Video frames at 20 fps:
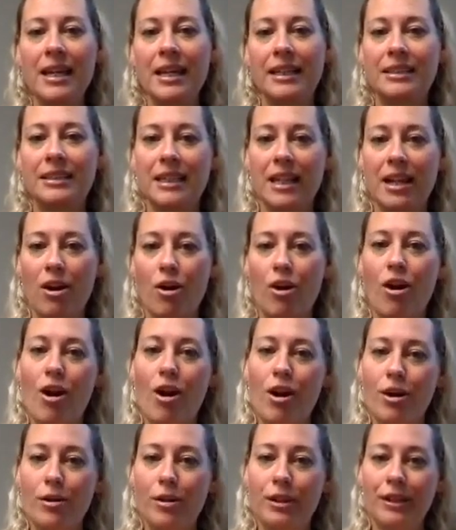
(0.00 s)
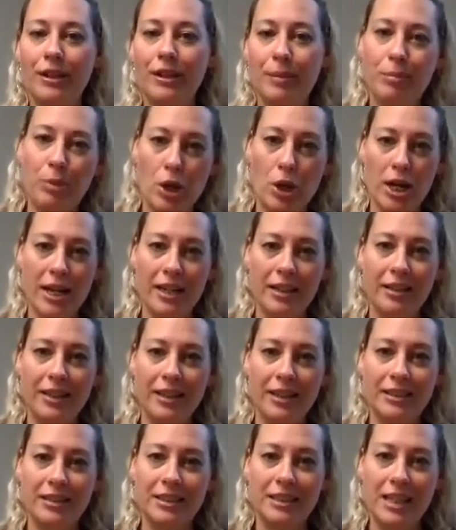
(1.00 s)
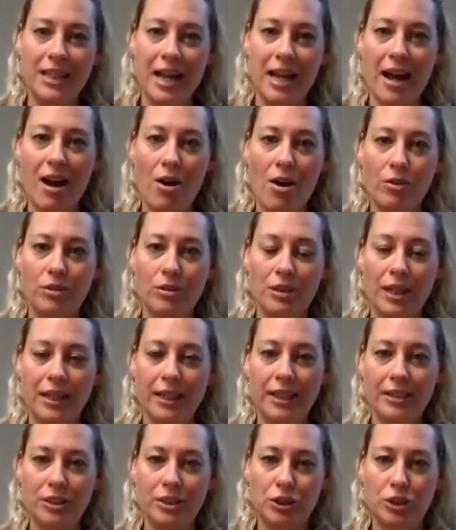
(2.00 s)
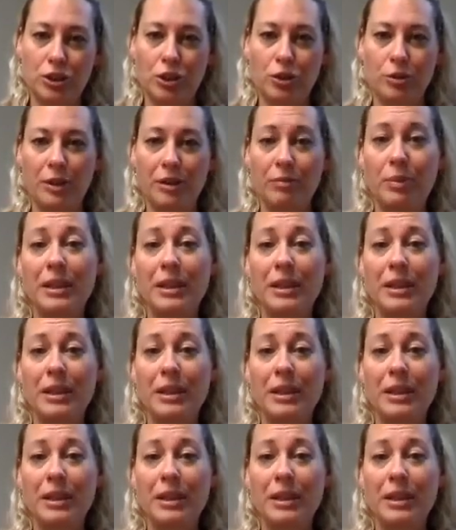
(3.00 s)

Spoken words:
is that our heart brain is now like a determining,